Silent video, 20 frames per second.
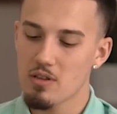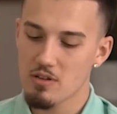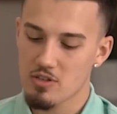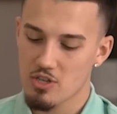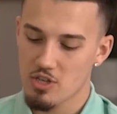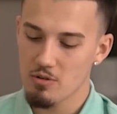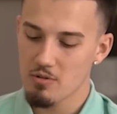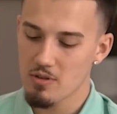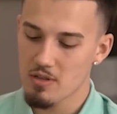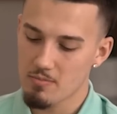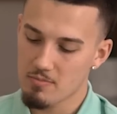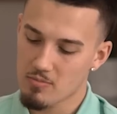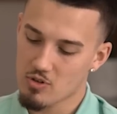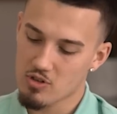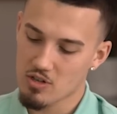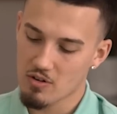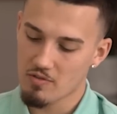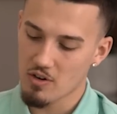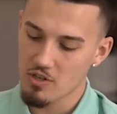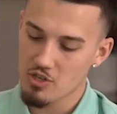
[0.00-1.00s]
of them,
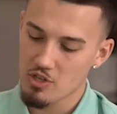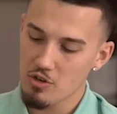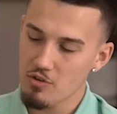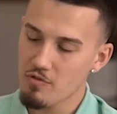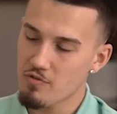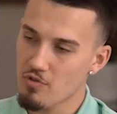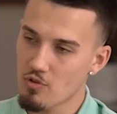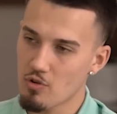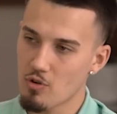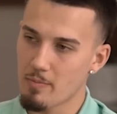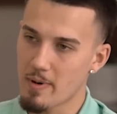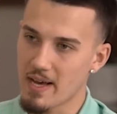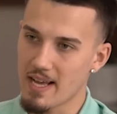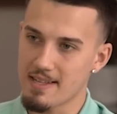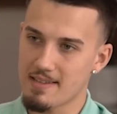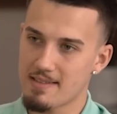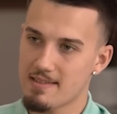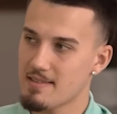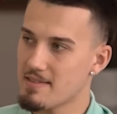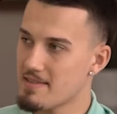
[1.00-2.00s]
because I've got two four
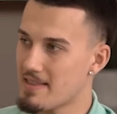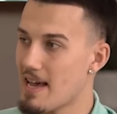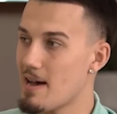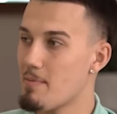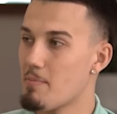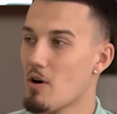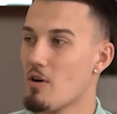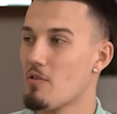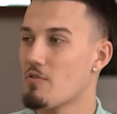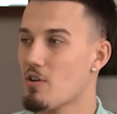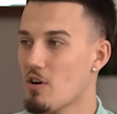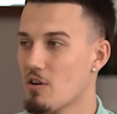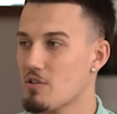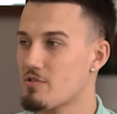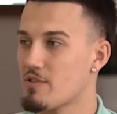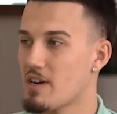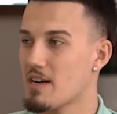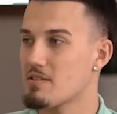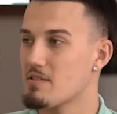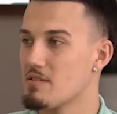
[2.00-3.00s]
beds, they're both
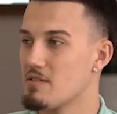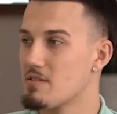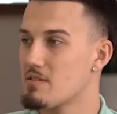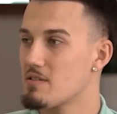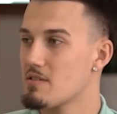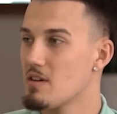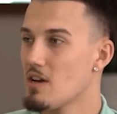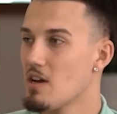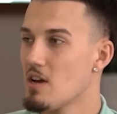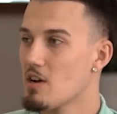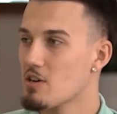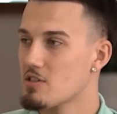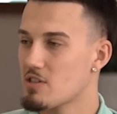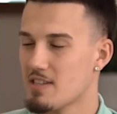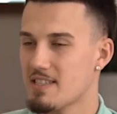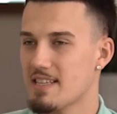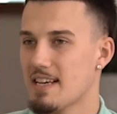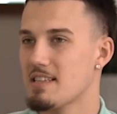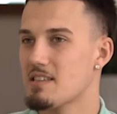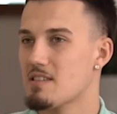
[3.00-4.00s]
contractors, because
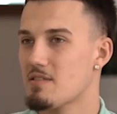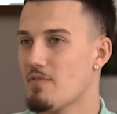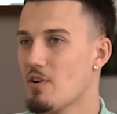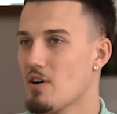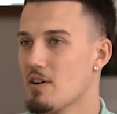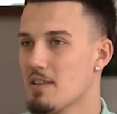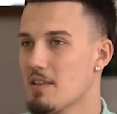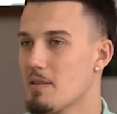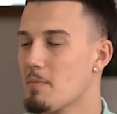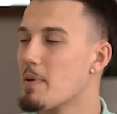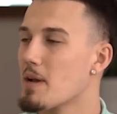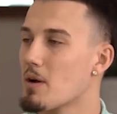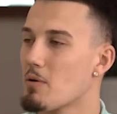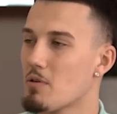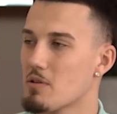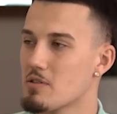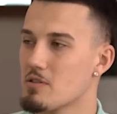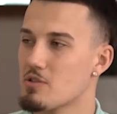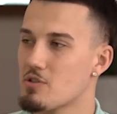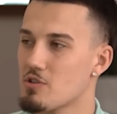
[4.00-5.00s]
I tend to find that the bigger
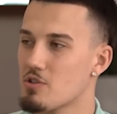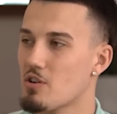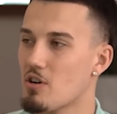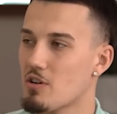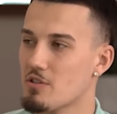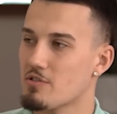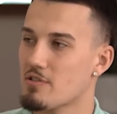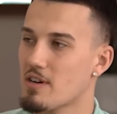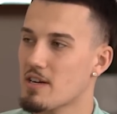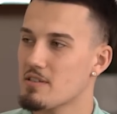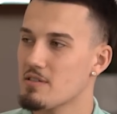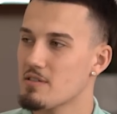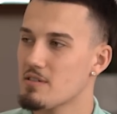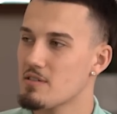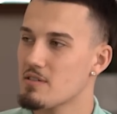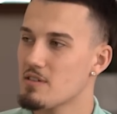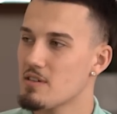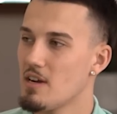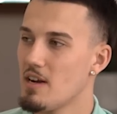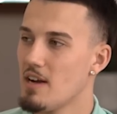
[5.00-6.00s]
ones are just
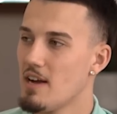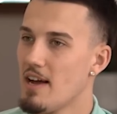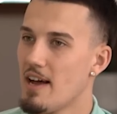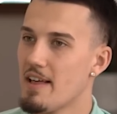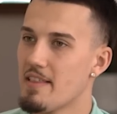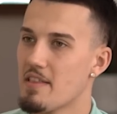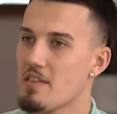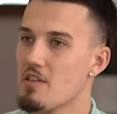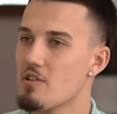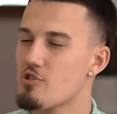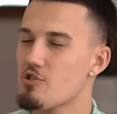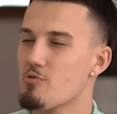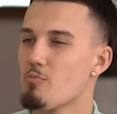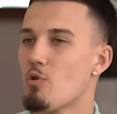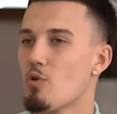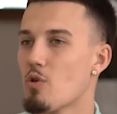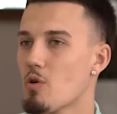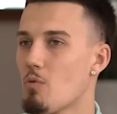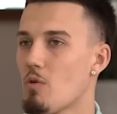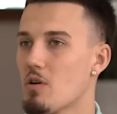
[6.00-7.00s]
contractors. And then the
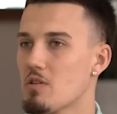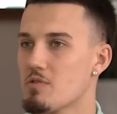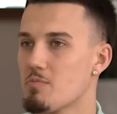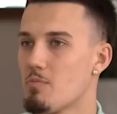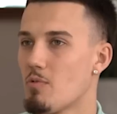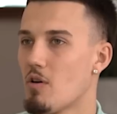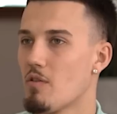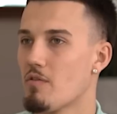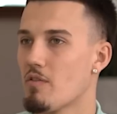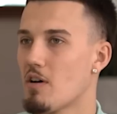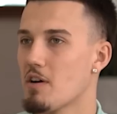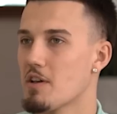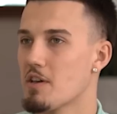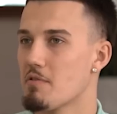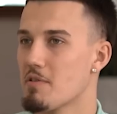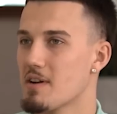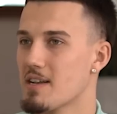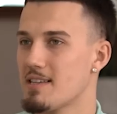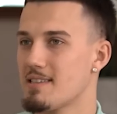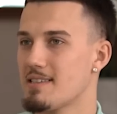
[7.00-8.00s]
smaller ones, more of like
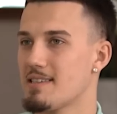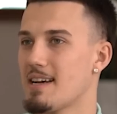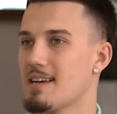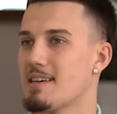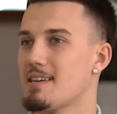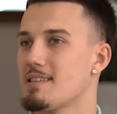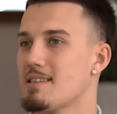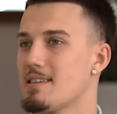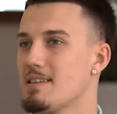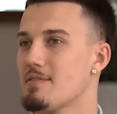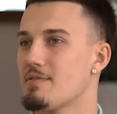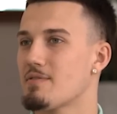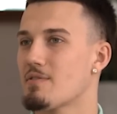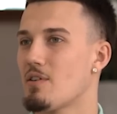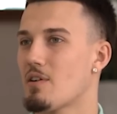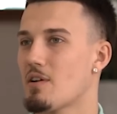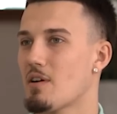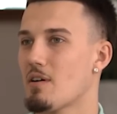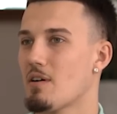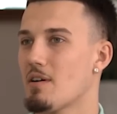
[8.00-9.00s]
your executive,
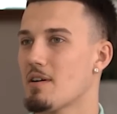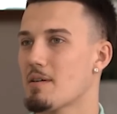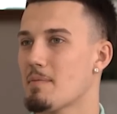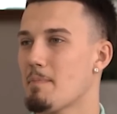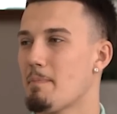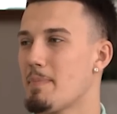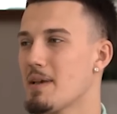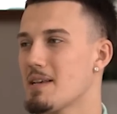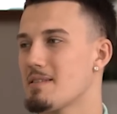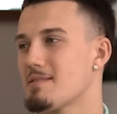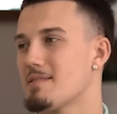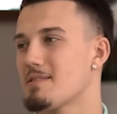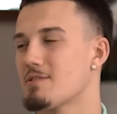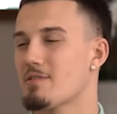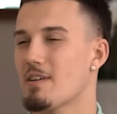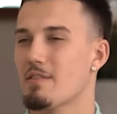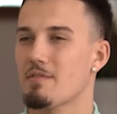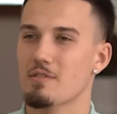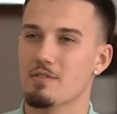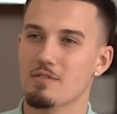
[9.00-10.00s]
kind of like business
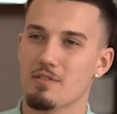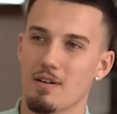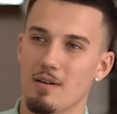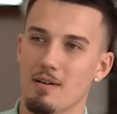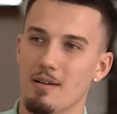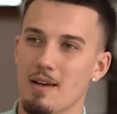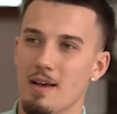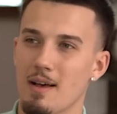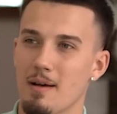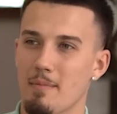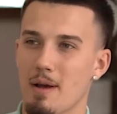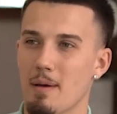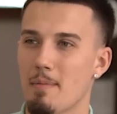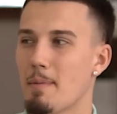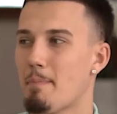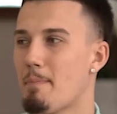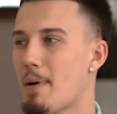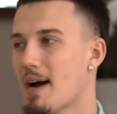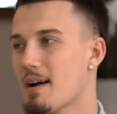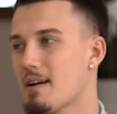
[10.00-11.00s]
travellers, like
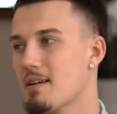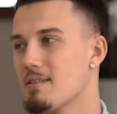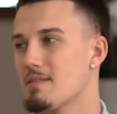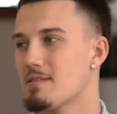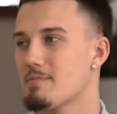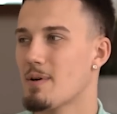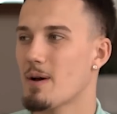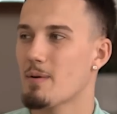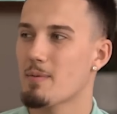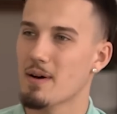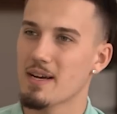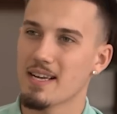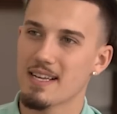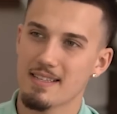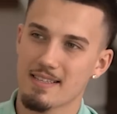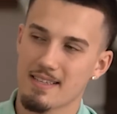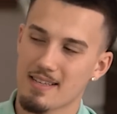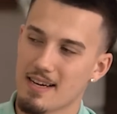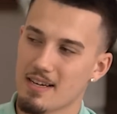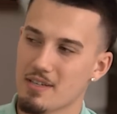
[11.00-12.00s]
maybe bankers, maybe like
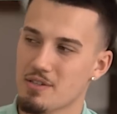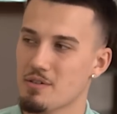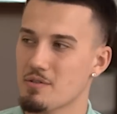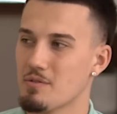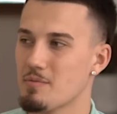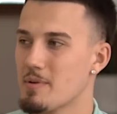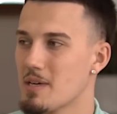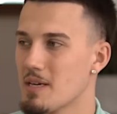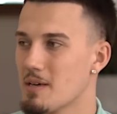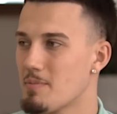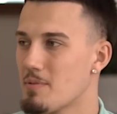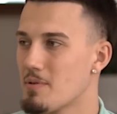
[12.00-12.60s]
international people.